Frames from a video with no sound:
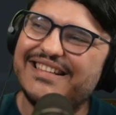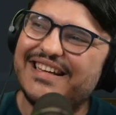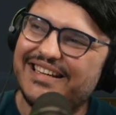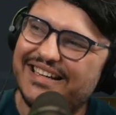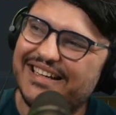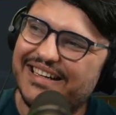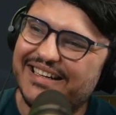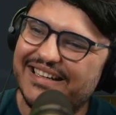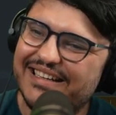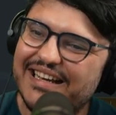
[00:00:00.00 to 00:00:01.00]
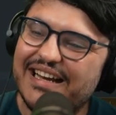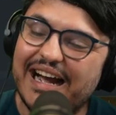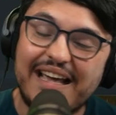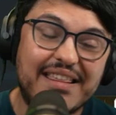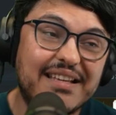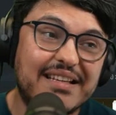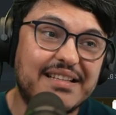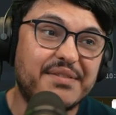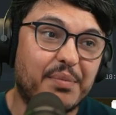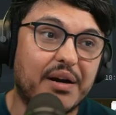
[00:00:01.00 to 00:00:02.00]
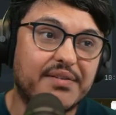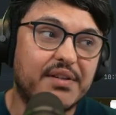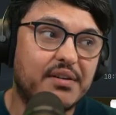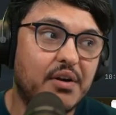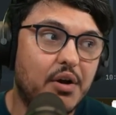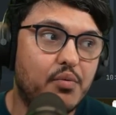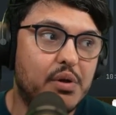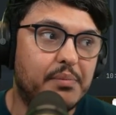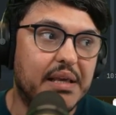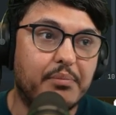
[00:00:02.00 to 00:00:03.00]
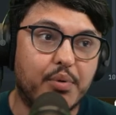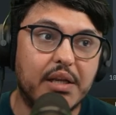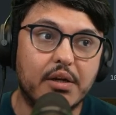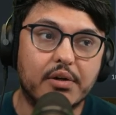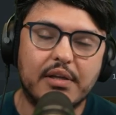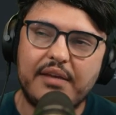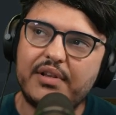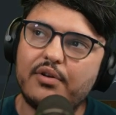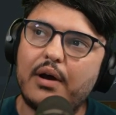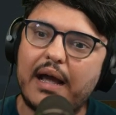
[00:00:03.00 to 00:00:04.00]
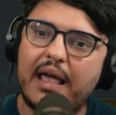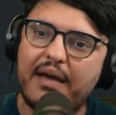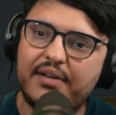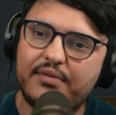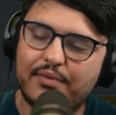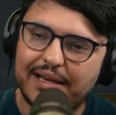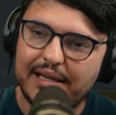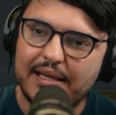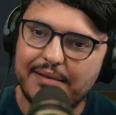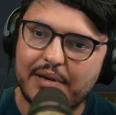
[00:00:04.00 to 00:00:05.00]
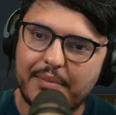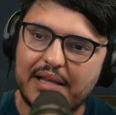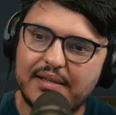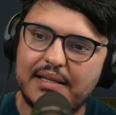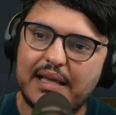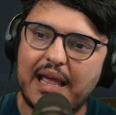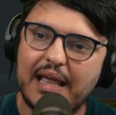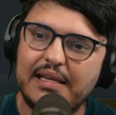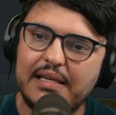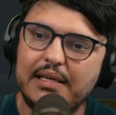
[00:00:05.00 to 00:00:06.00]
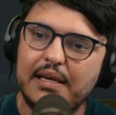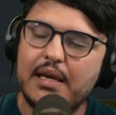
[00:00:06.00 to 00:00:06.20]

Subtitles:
I think that this parser will be pretty good, even though I haven't really implemented any,